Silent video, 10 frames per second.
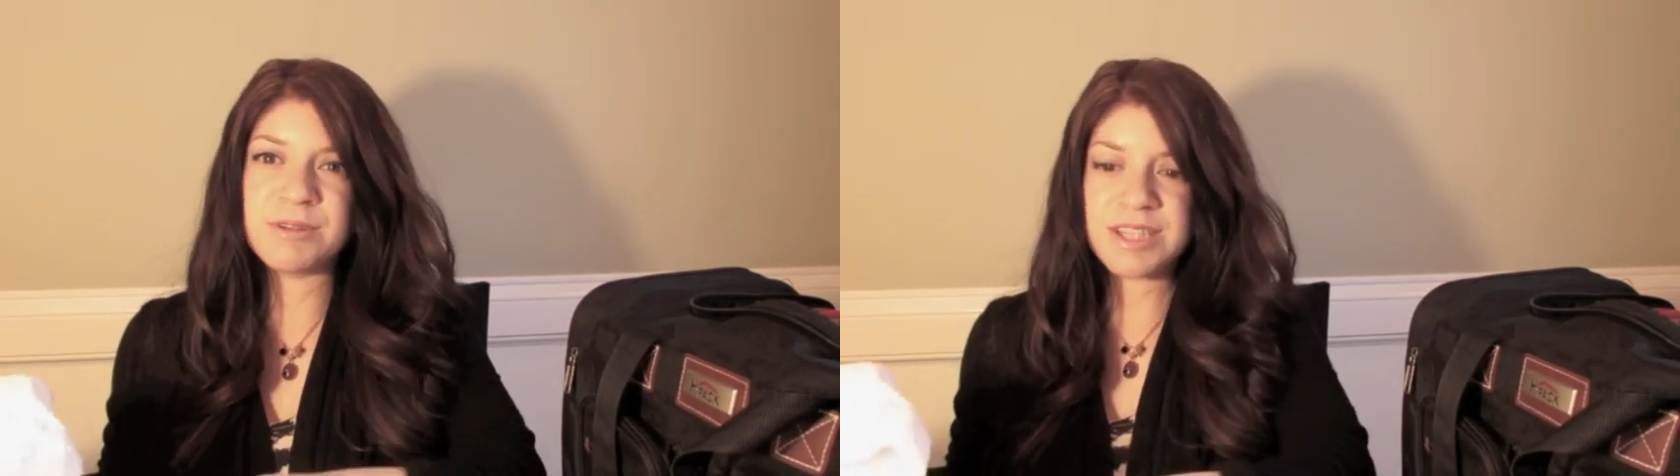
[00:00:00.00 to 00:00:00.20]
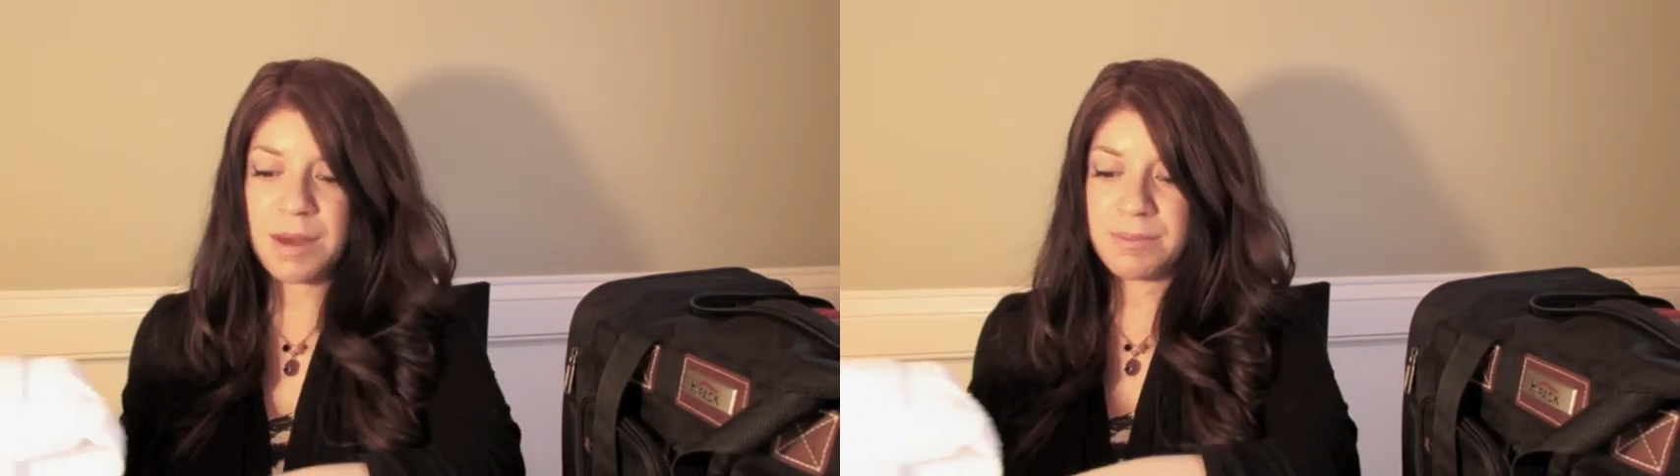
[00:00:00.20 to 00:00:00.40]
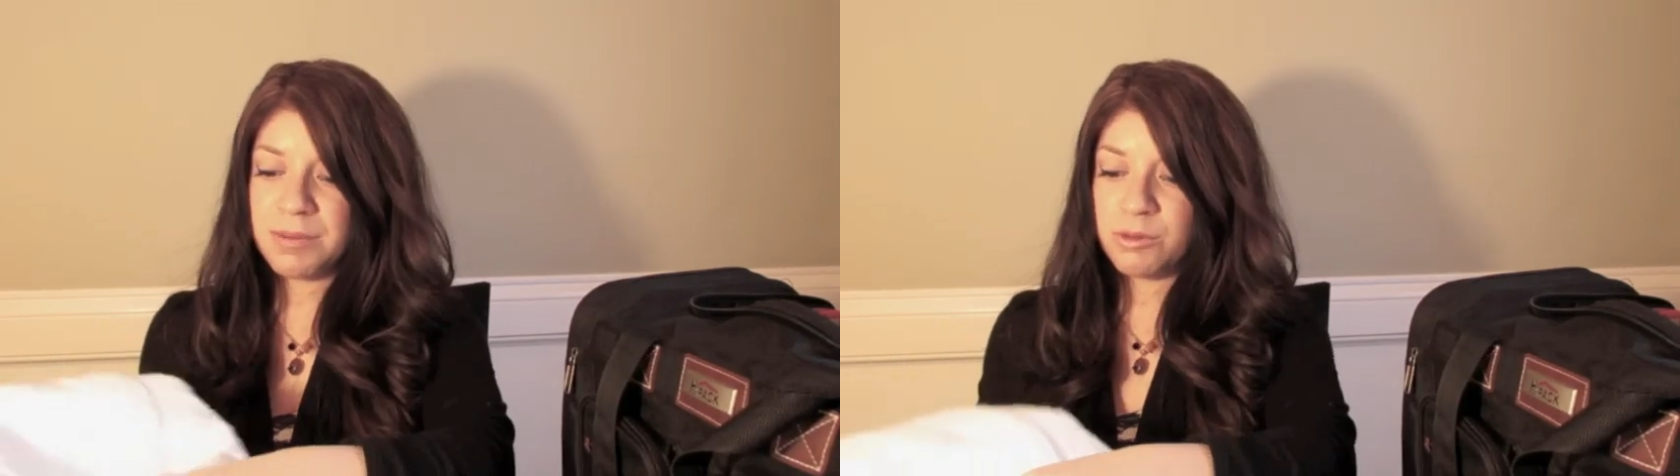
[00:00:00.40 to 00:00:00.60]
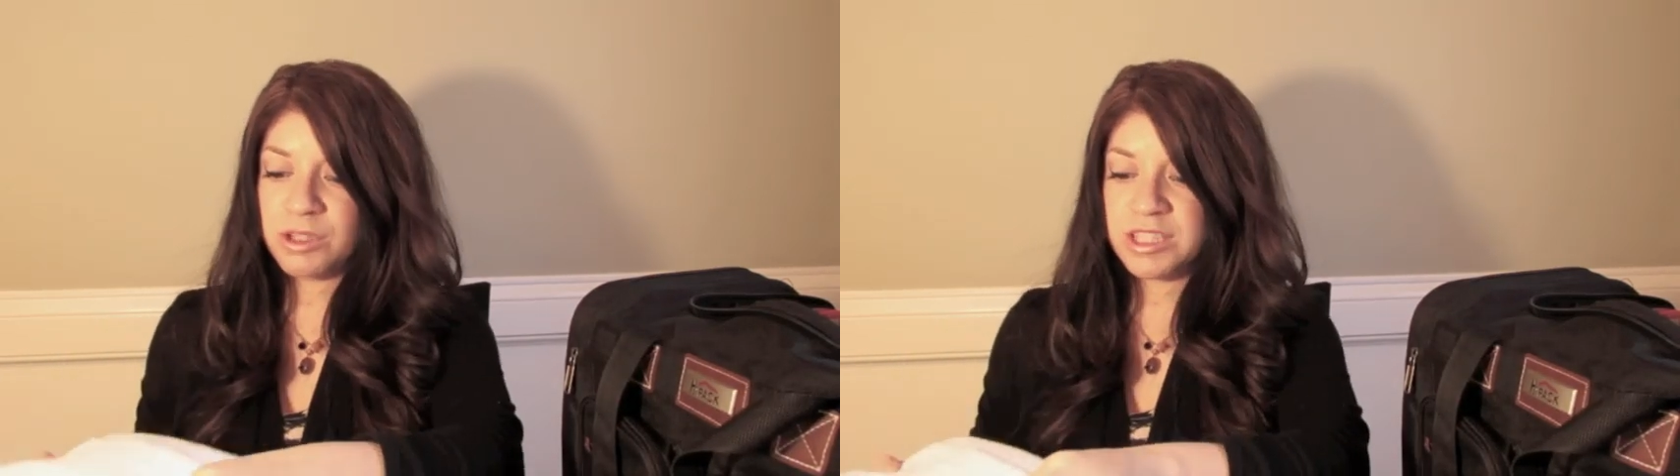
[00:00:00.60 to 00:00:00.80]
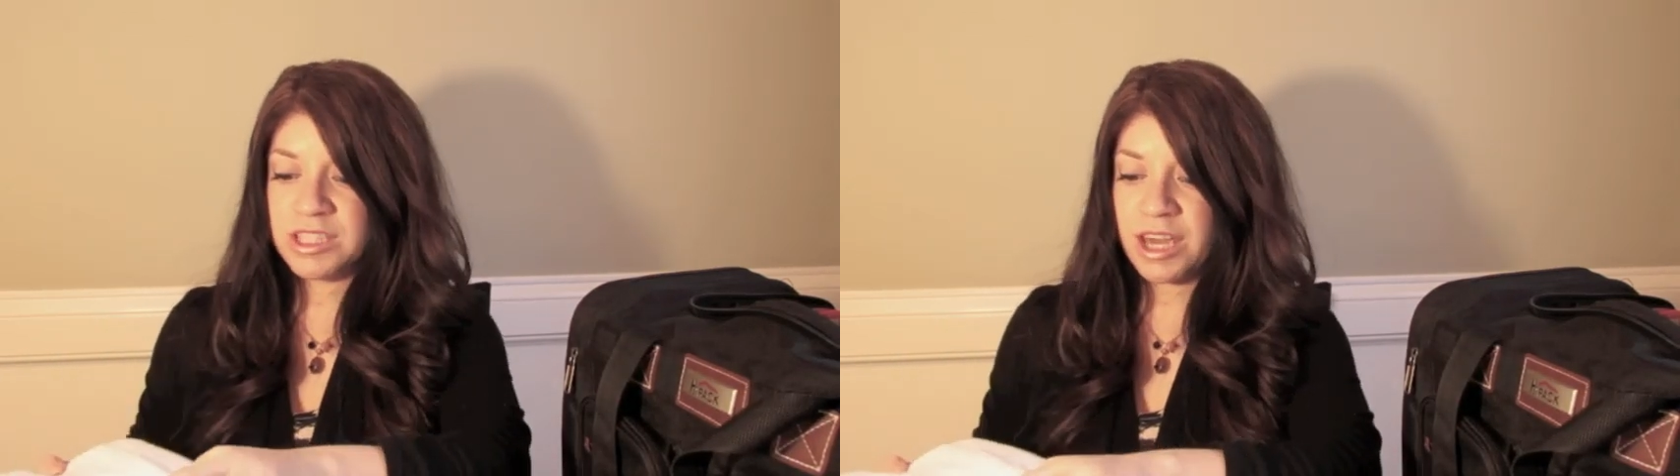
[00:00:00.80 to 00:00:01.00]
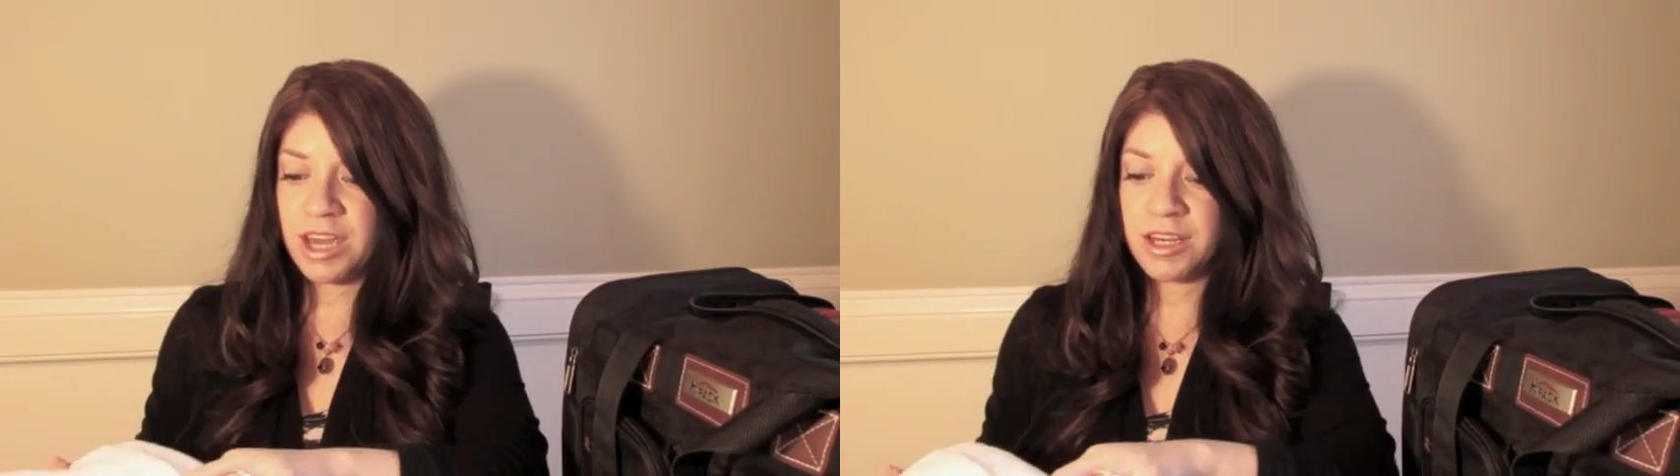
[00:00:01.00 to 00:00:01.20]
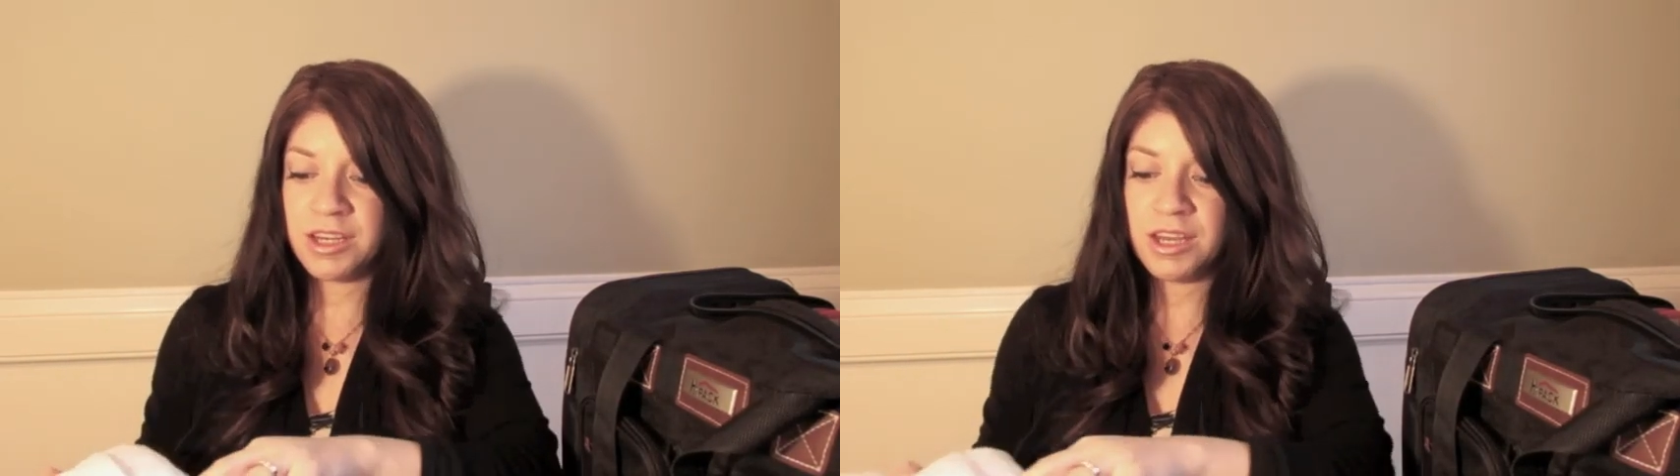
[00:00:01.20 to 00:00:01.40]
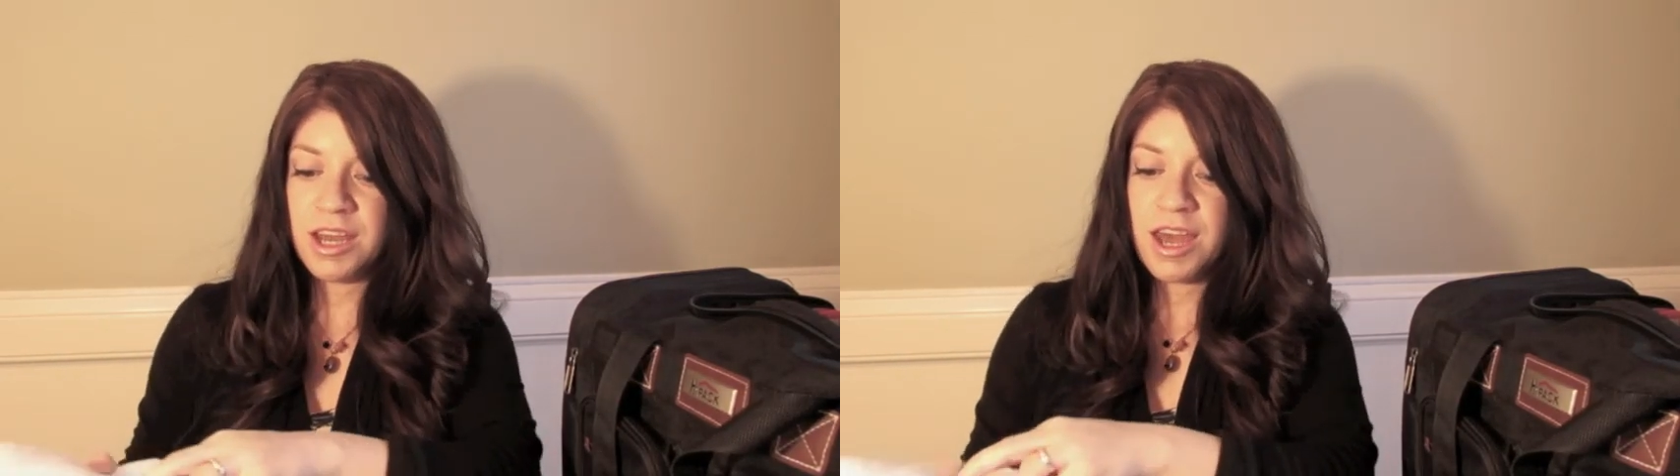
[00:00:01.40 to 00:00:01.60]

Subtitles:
was that people did